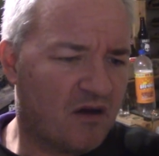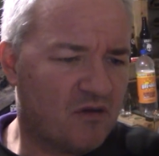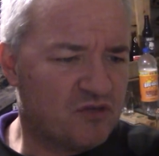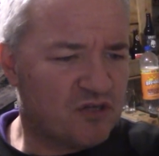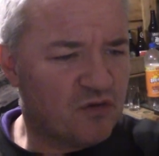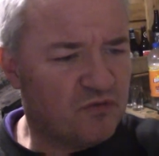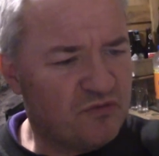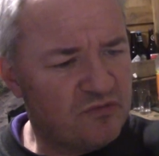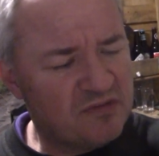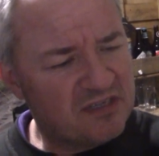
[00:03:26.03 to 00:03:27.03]
Ultra
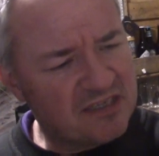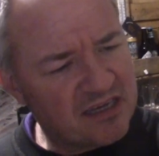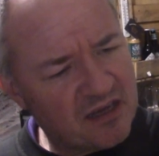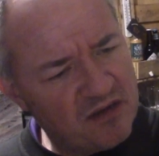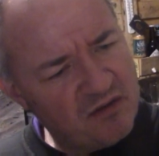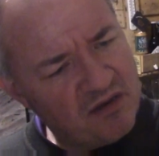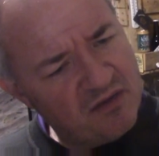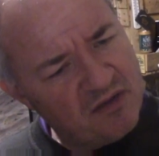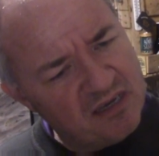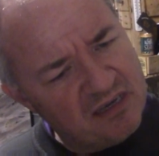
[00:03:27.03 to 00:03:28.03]
Un
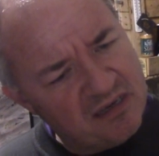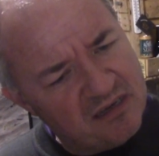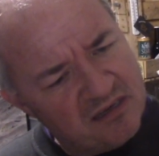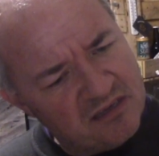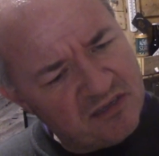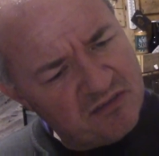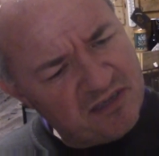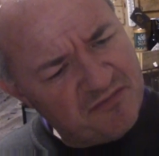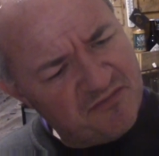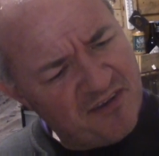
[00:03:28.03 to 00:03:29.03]
Sacolo. So is
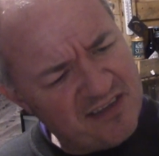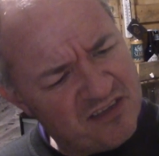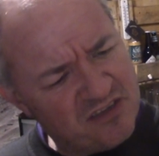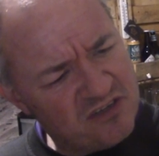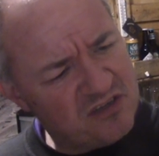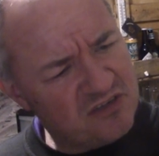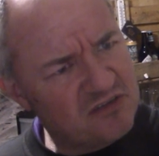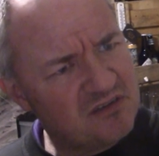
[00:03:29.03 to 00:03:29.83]
it French?